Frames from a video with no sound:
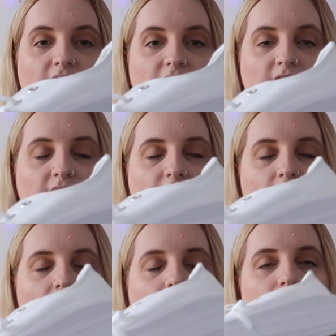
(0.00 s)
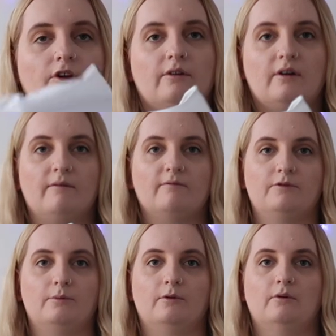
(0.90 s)
These are so
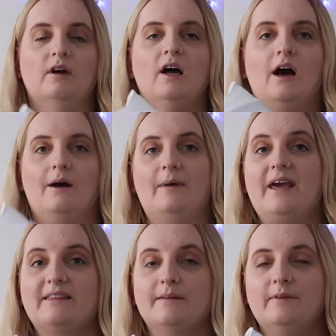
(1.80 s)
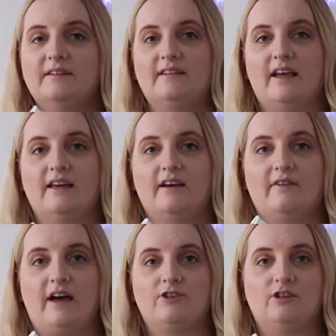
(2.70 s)
comfortable. I made the mistake of
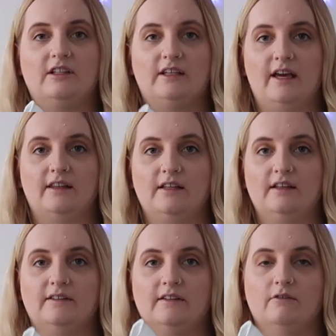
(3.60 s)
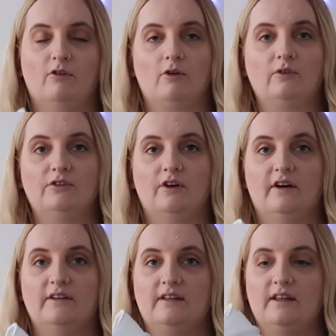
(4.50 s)
actually getting these in the wrong
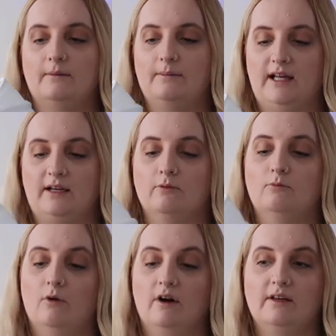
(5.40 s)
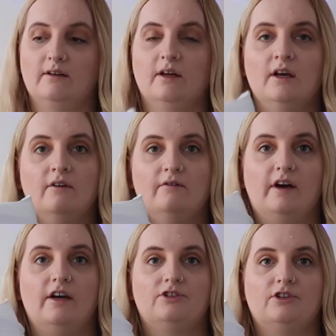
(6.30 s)
size in the black and white
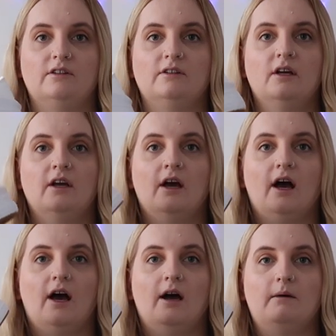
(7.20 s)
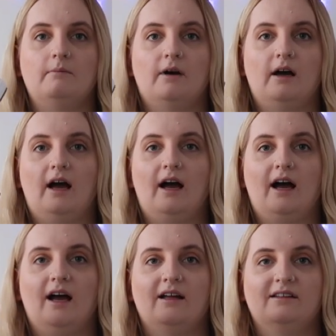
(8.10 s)
version, and
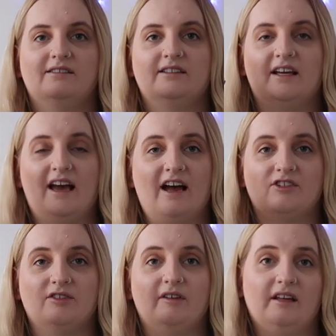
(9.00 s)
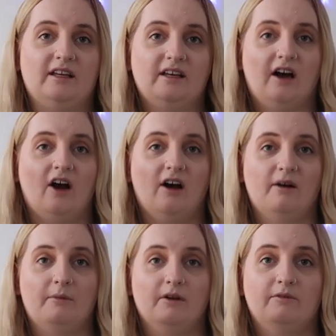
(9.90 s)
it actually really
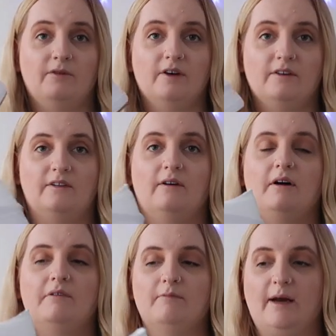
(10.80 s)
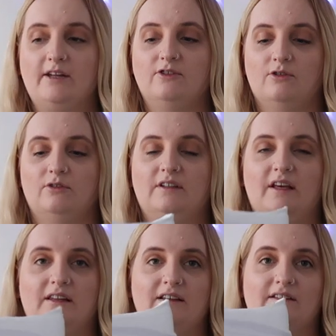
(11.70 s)
hurt my foot, so I made sure to
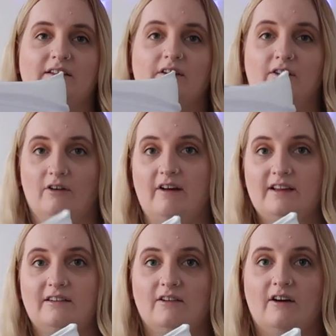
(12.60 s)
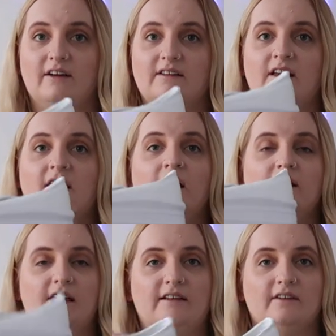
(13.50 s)
get these in the correct size.
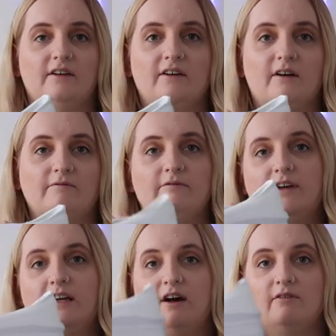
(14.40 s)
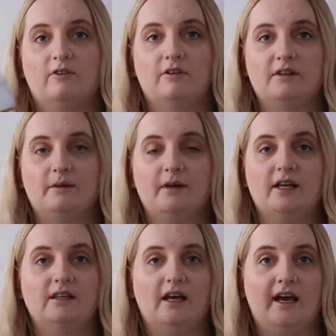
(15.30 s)
They're so comfy. I've bought them
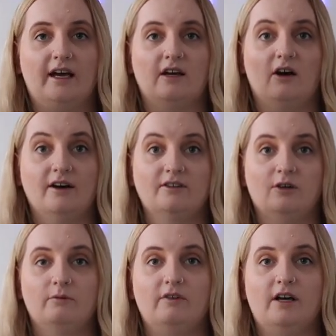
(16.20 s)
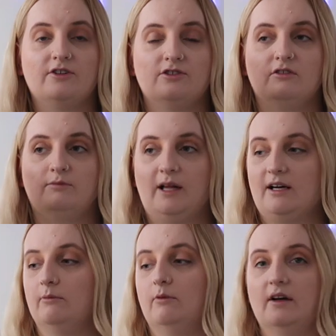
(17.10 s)
in a high top version of
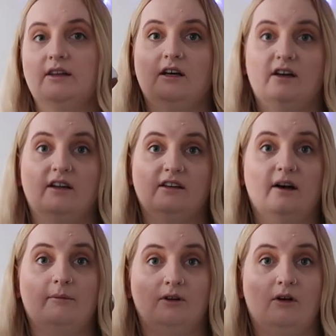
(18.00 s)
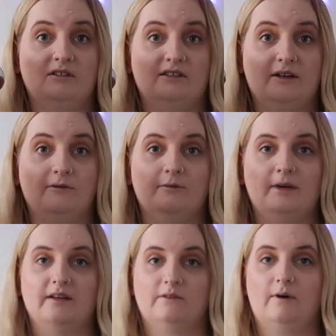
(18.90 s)
black and white that are going to come on holiday with
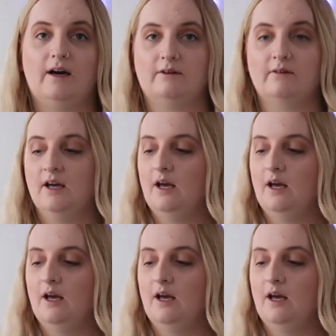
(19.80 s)
me as well.